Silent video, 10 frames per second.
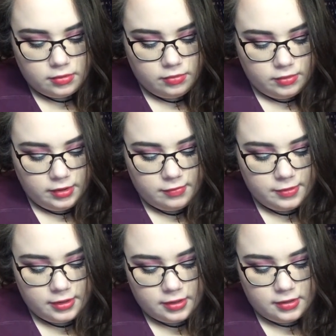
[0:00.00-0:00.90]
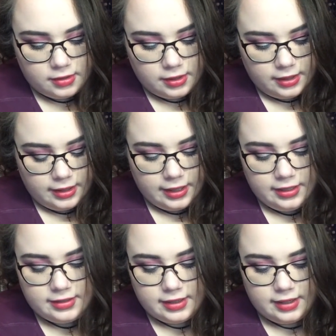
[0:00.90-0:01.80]
Oh, that's pretty. I
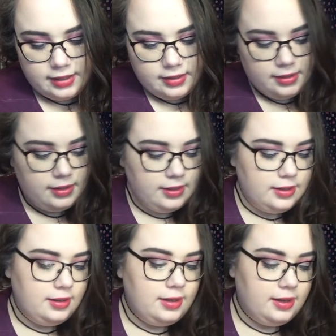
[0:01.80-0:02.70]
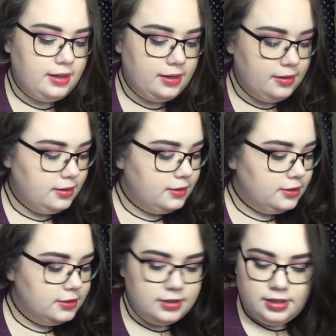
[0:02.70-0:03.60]
like that. And then
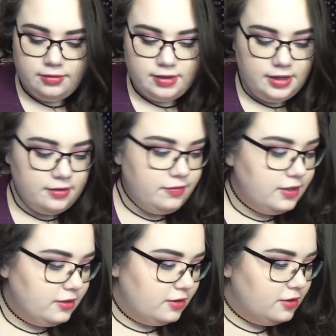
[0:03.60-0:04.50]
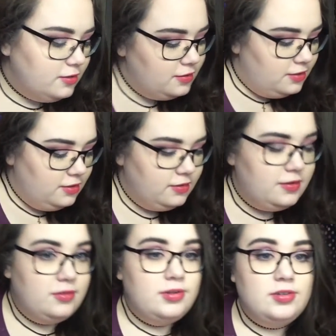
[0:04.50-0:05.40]
I ran out of fingers,
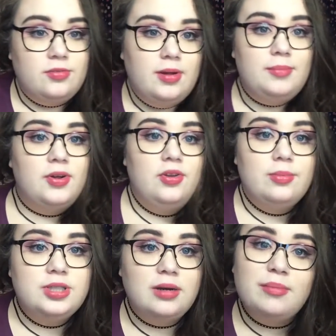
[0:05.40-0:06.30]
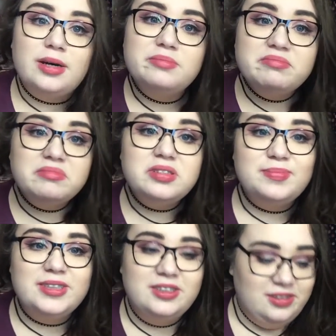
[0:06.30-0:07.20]
so just wipe on your pajama bottoms
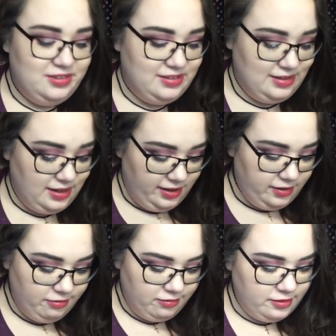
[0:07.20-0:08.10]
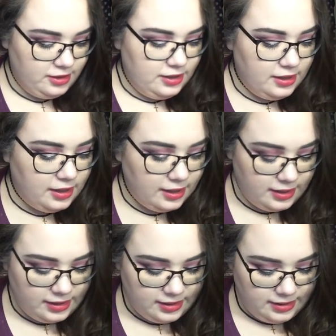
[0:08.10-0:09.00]
because life.
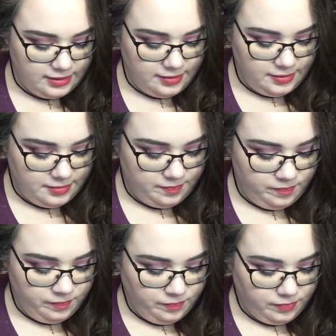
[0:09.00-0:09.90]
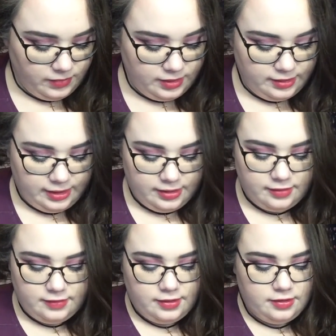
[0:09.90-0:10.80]
And then
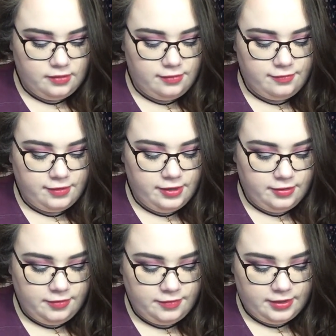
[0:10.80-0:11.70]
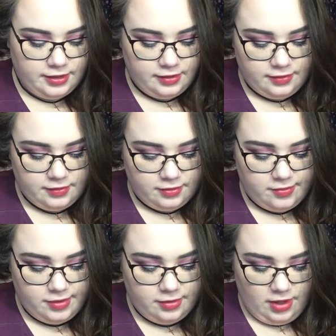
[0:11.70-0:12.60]
this is Firefly,
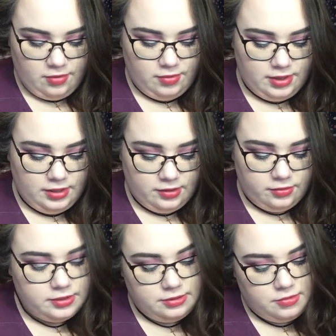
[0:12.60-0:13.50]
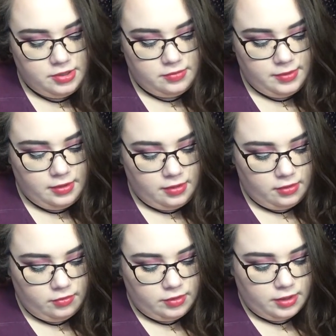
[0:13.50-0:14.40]
so it's a really goldy one. It'll be
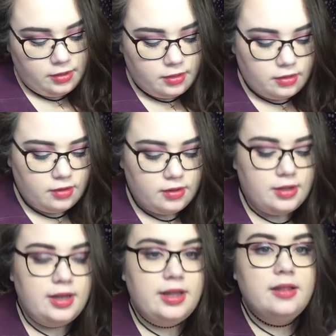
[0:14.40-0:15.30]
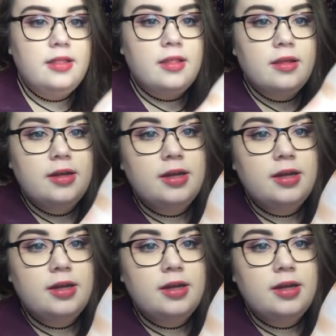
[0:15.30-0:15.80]
so nice on the lids.